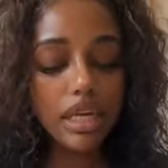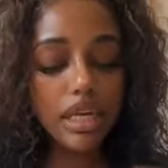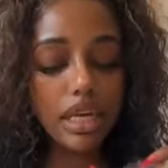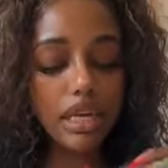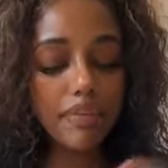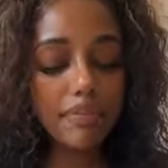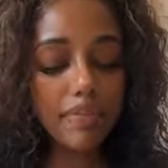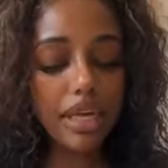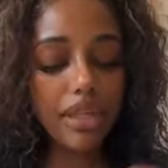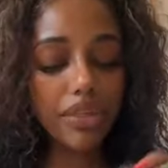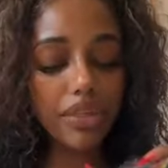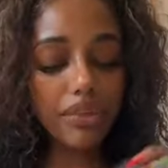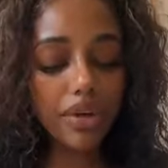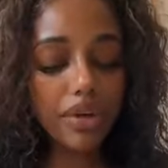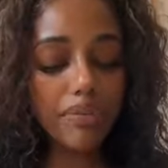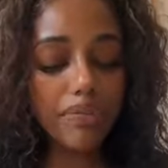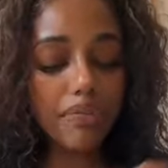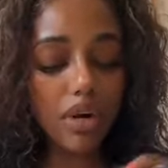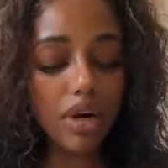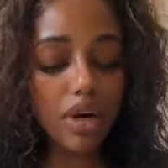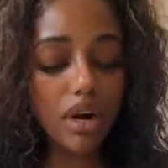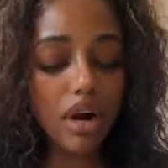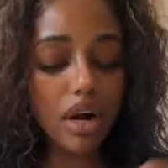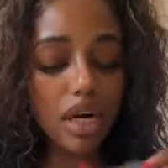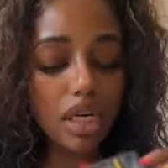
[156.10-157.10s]
Give me three
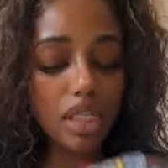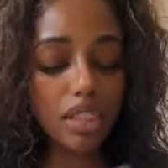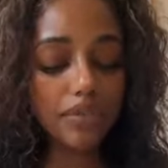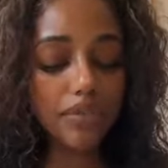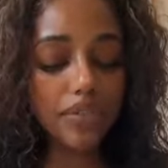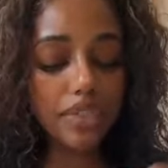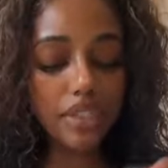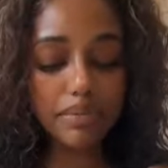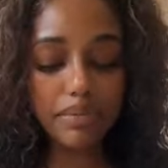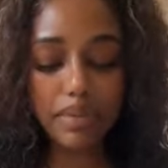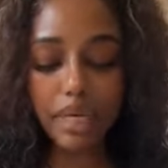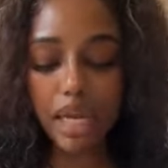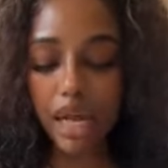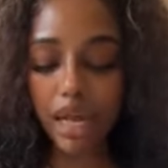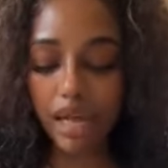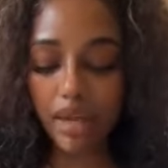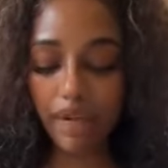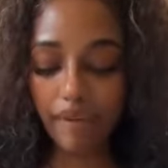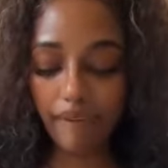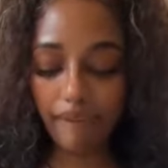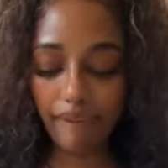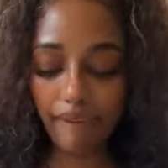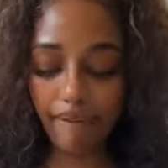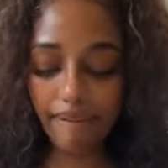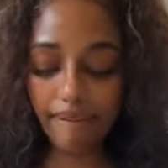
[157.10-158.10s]
more cards for
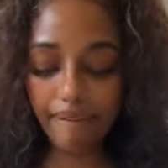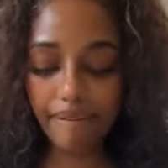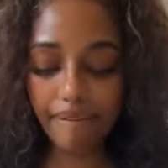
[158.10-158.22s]
Gemini.